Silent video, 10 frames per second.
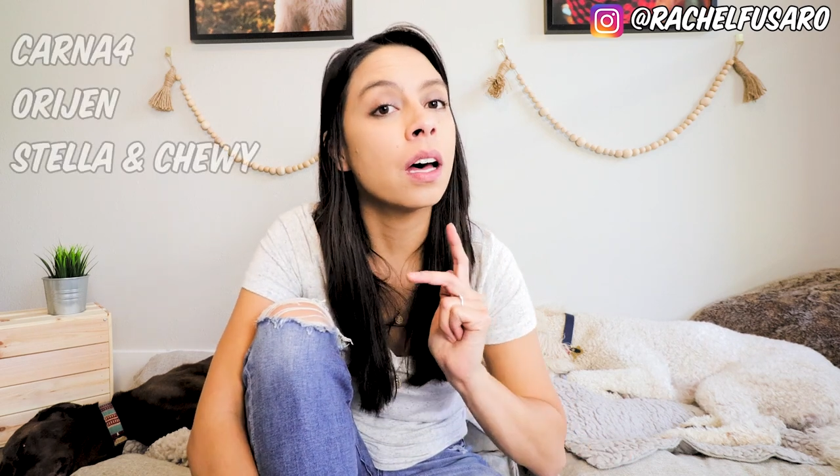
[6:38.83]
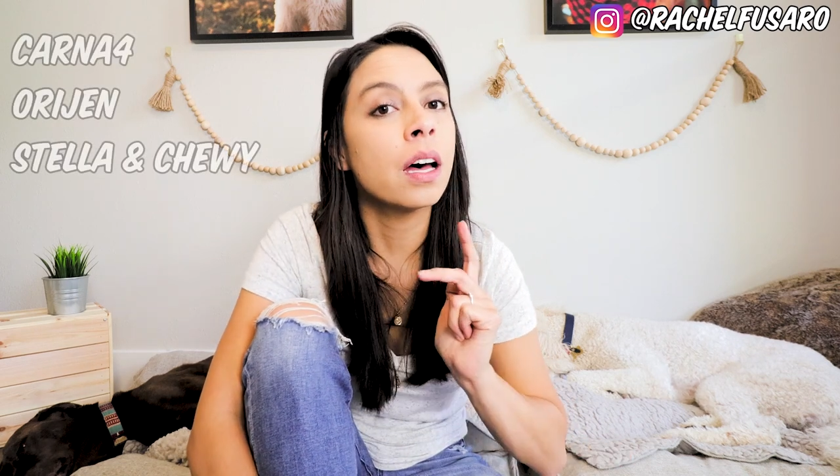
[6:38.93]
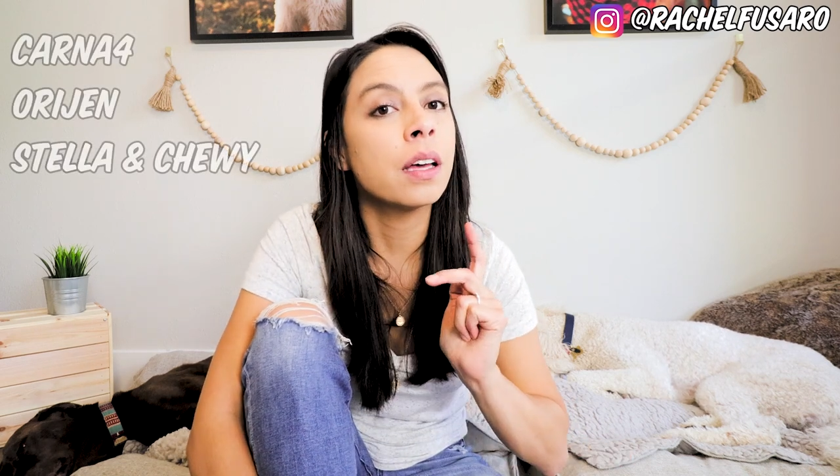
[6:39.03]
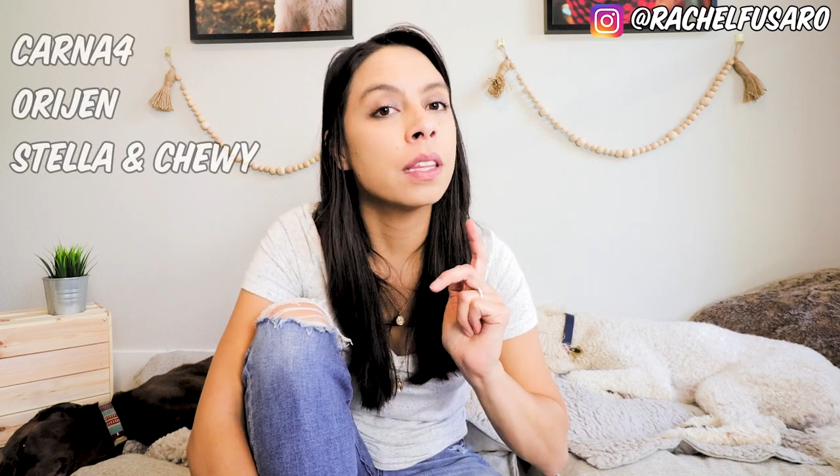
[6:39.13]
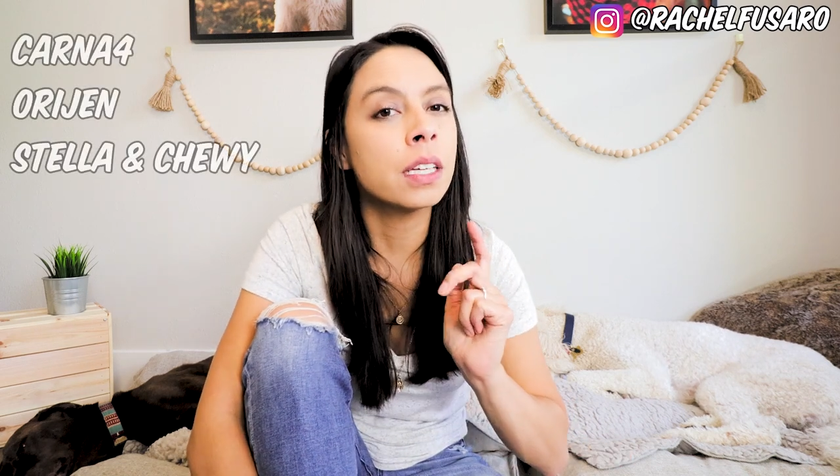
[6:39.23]

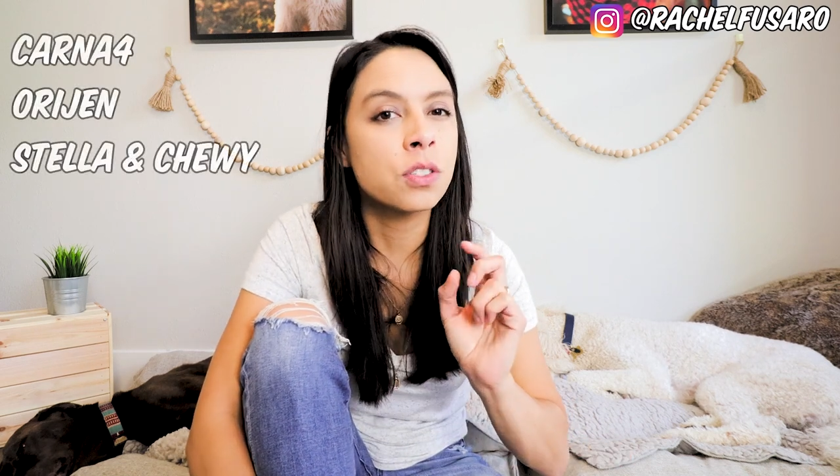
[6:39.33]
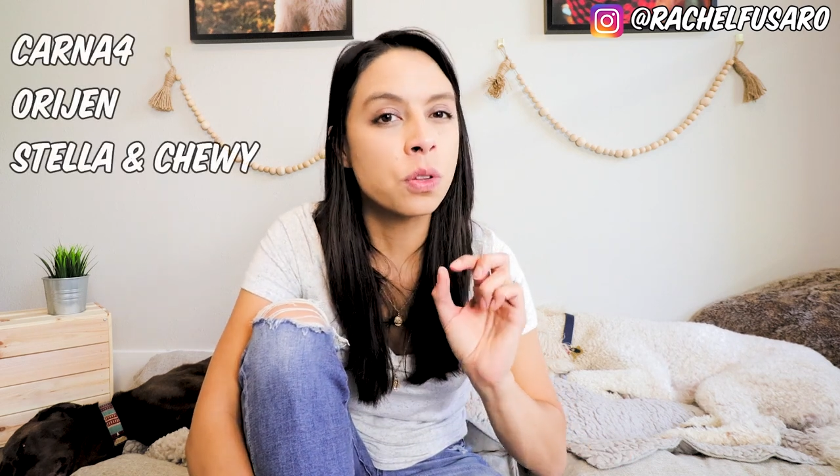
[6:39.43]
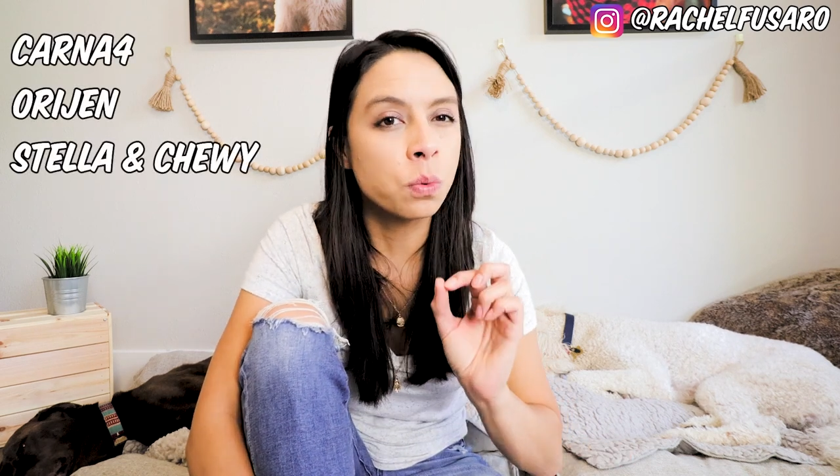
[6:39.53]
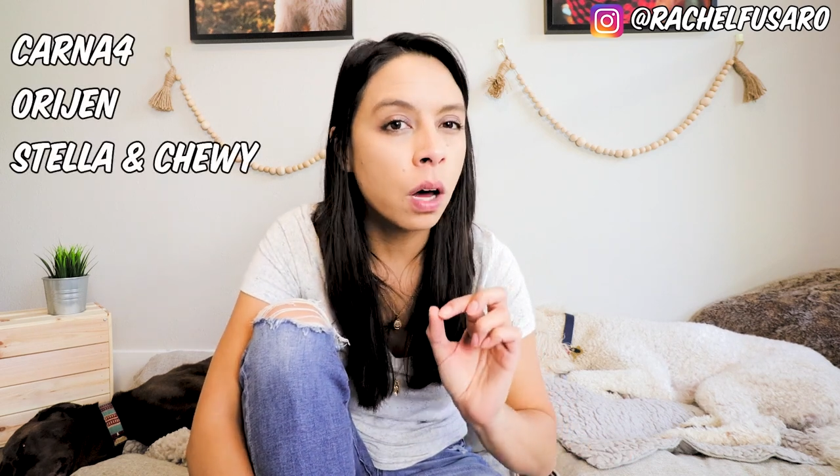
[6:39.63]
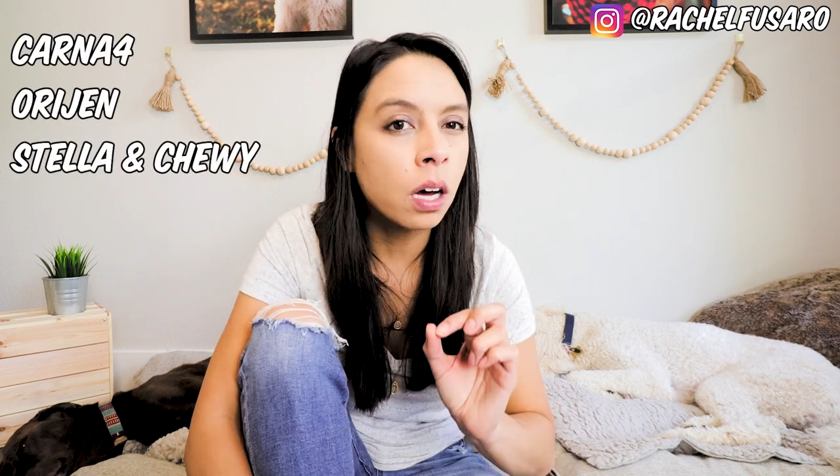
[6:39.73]
Uh, I think it's
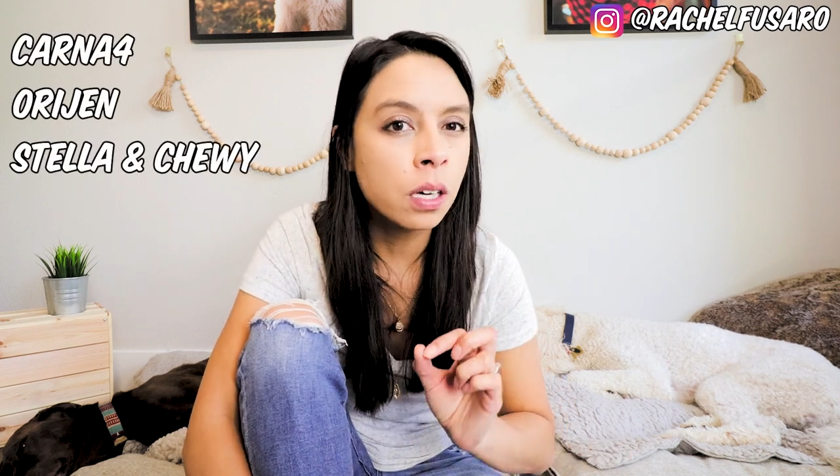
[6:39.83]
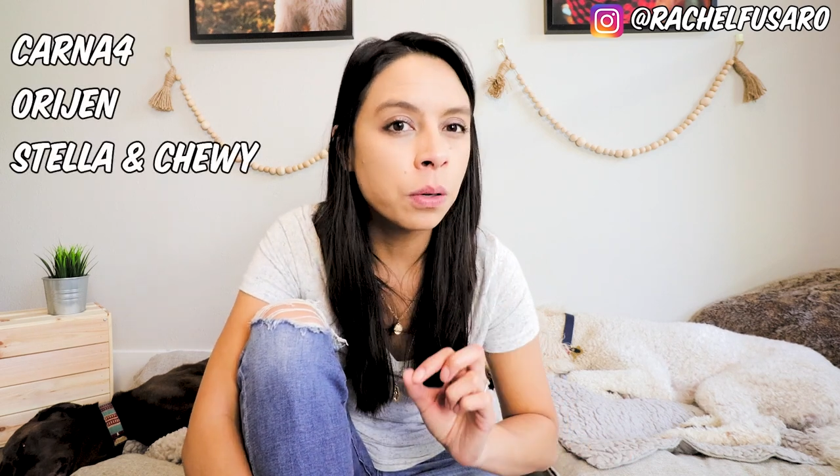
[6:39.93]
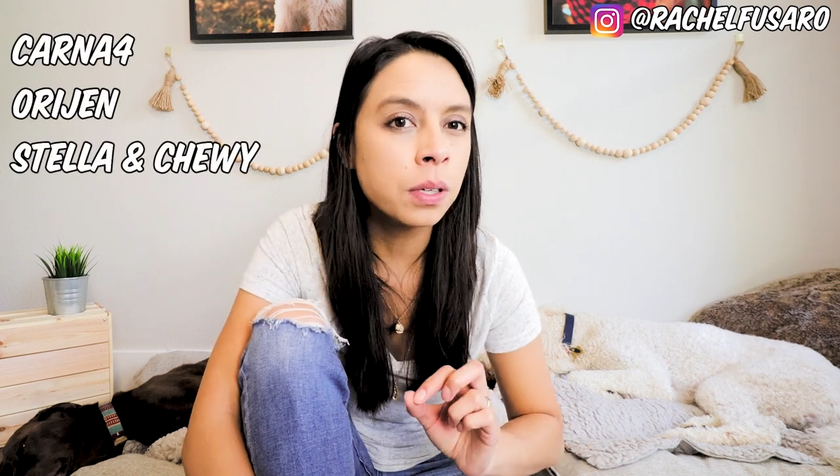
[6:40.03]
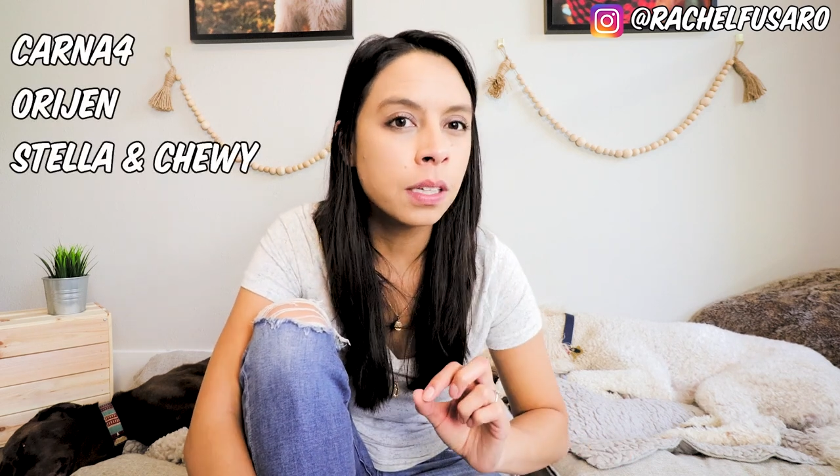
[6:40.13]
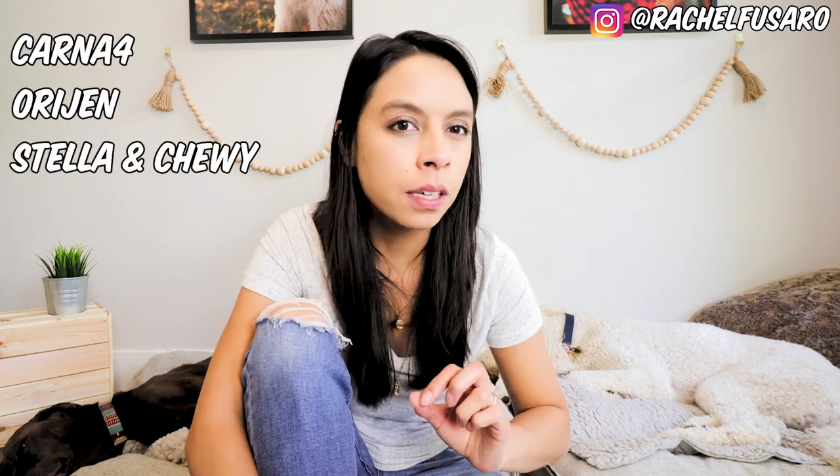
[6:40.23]
the raw
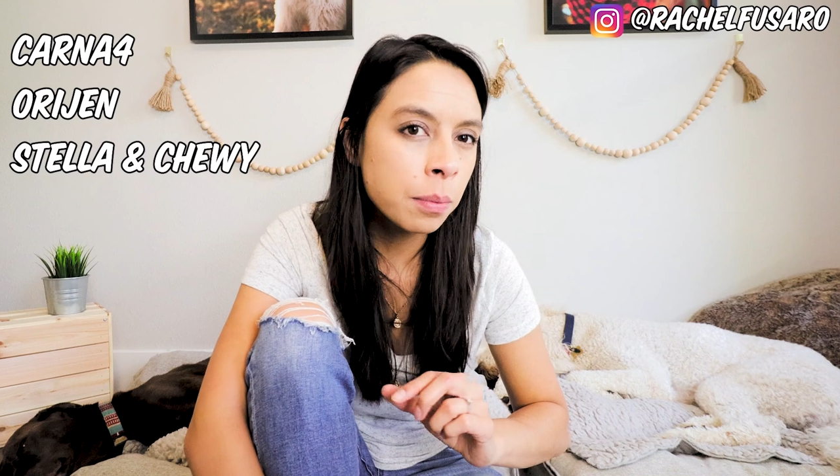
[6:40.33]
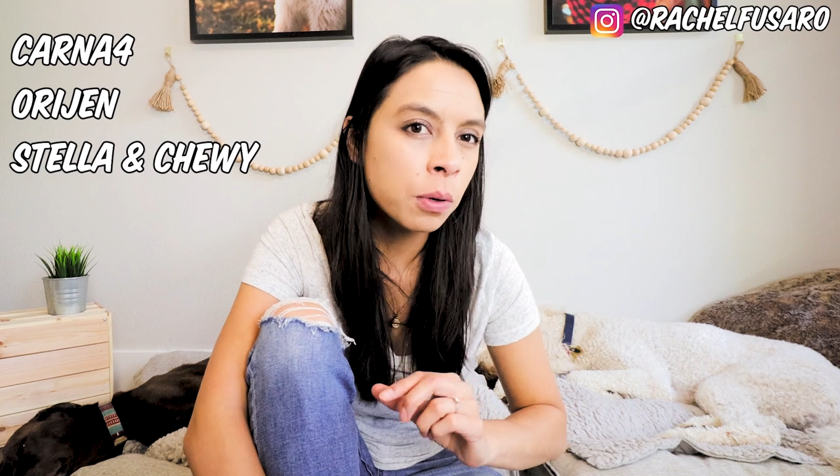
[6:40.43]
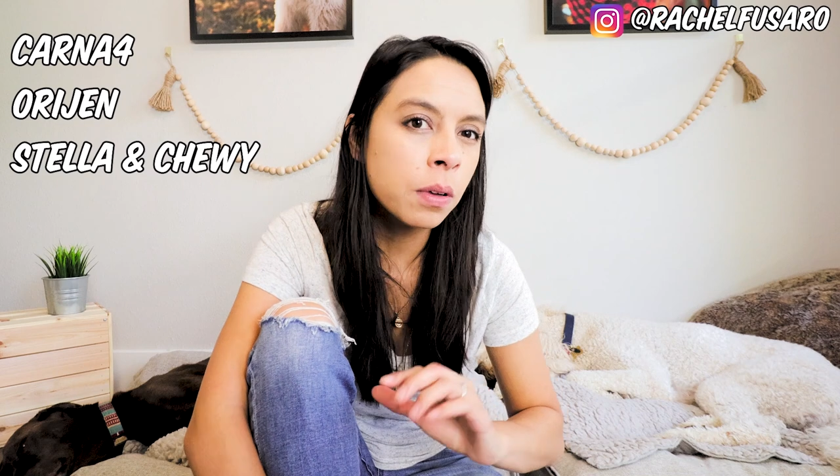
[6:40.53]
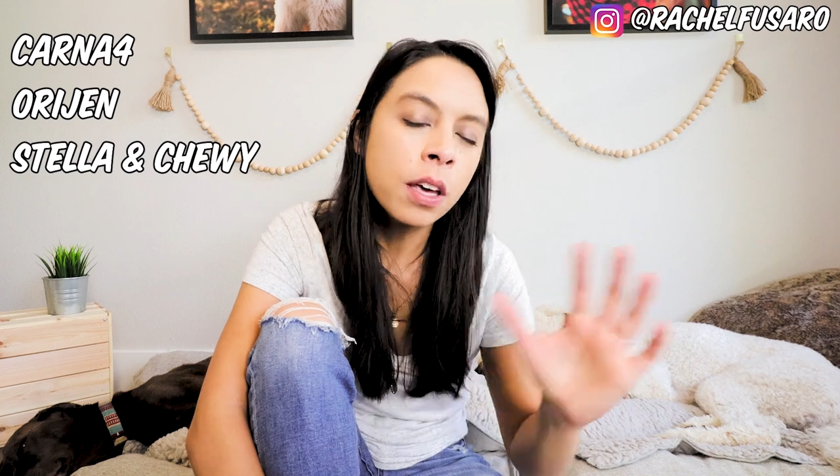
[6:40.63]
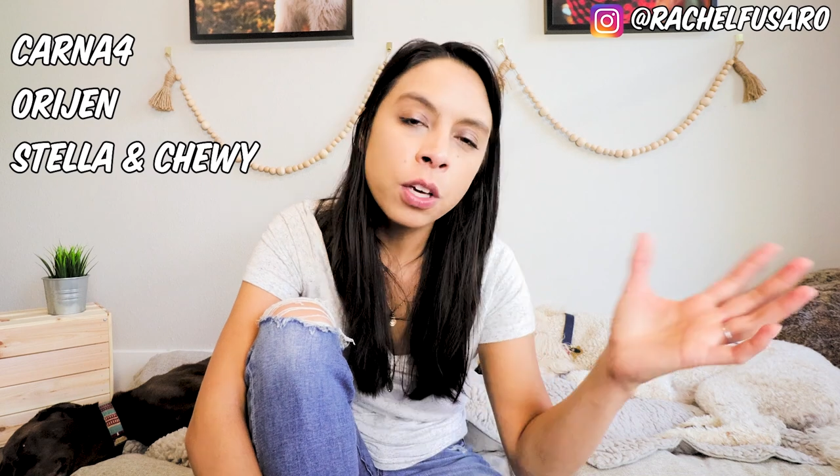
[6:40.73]
coated
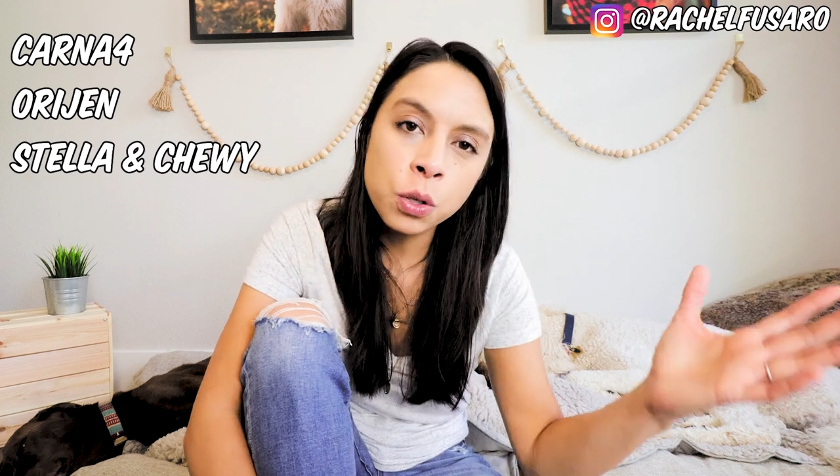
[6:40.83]
kibble.